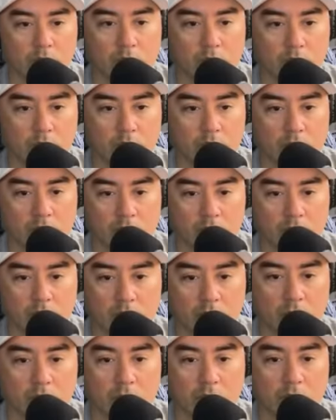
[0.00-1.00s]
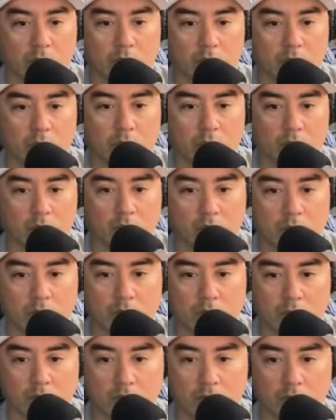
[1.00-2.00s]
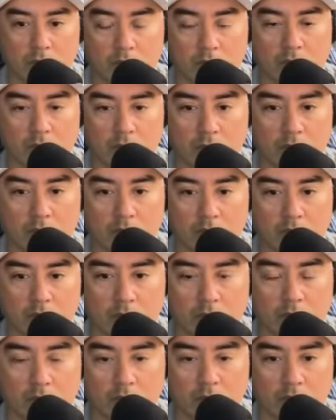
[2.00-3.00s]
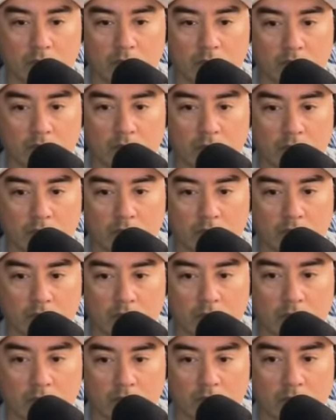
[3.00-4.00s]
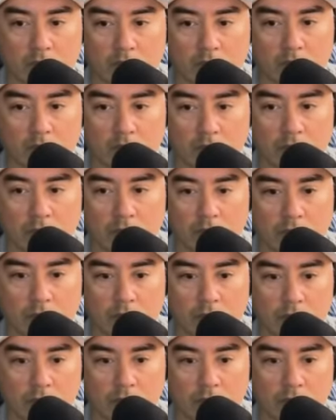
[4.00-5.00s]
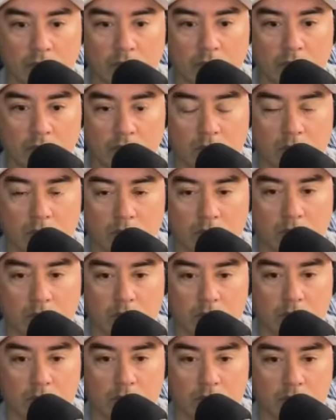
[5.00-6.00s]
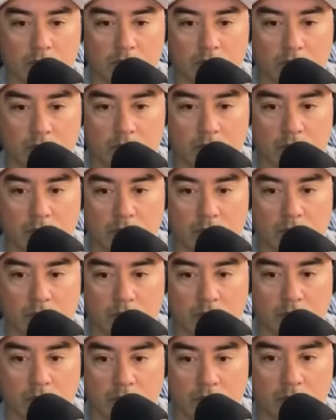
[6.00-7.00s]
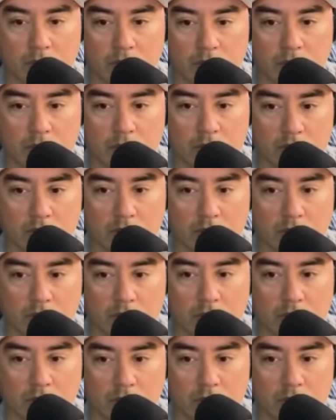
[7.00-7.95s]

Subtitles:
(silent)